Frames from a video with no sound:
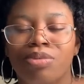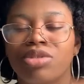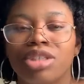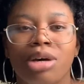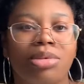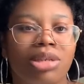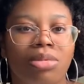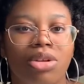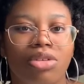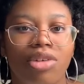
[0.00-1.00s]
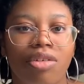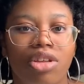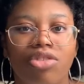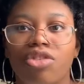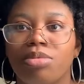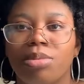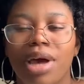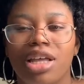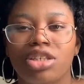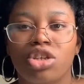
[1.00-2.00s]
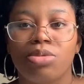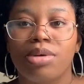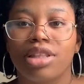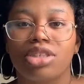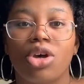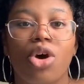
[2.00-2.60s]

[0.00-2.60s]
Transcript: Tell me some of your favorites from the past 2 months,